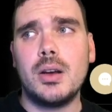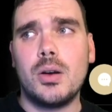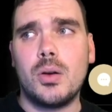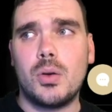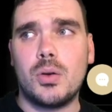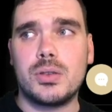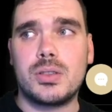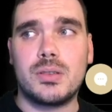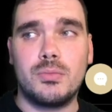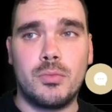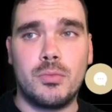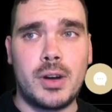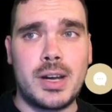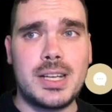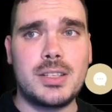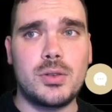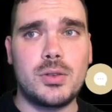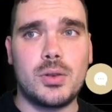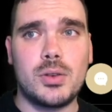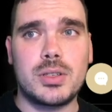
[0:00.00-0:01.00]
or some
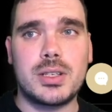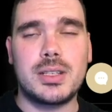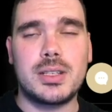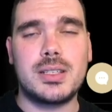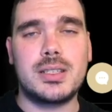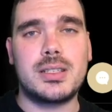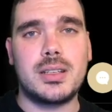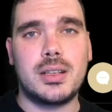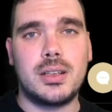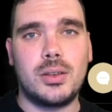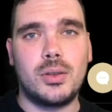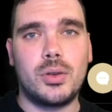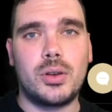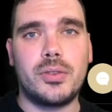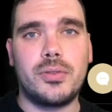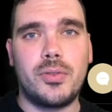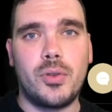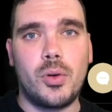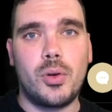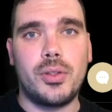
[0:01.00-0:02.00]
resources to look
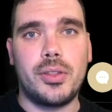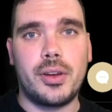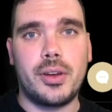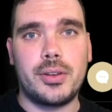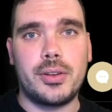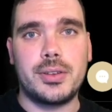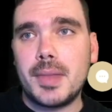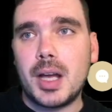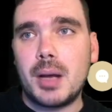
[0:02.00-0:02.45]
for those.